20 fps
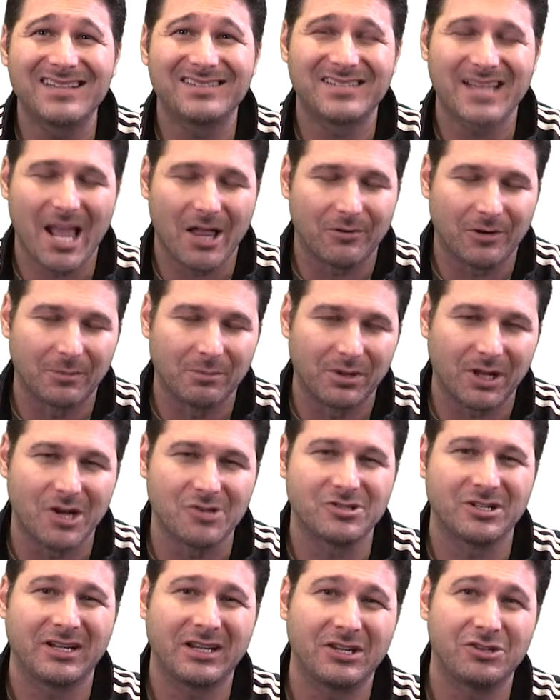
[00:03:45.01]
salary
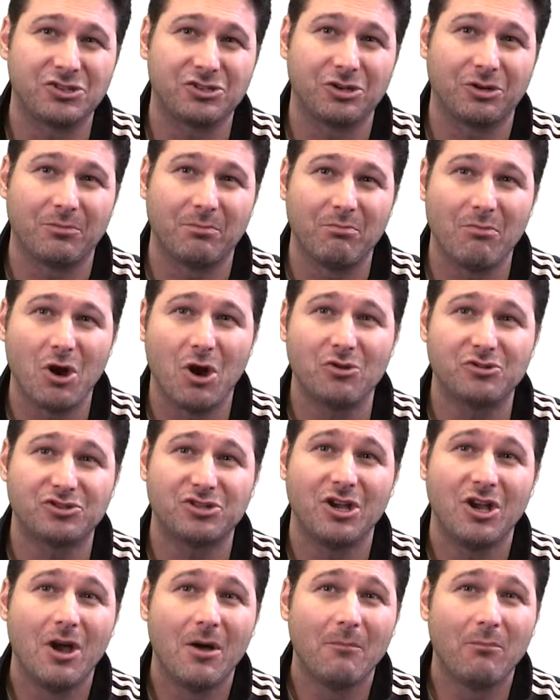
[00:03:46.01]
players and get your most
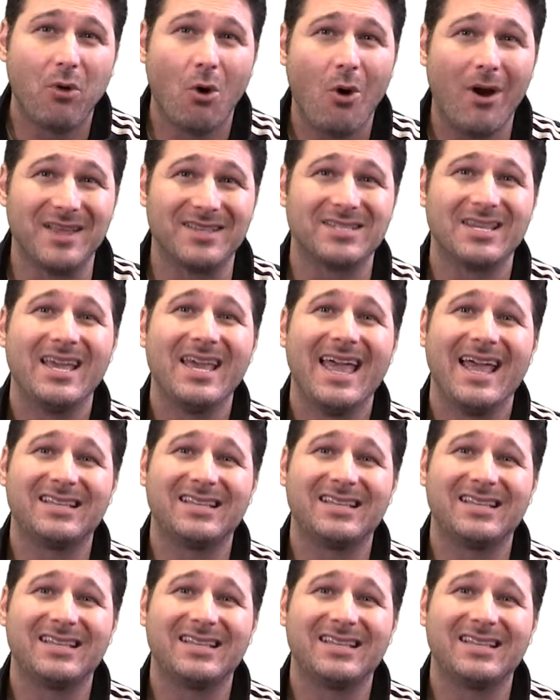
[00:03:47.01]
points.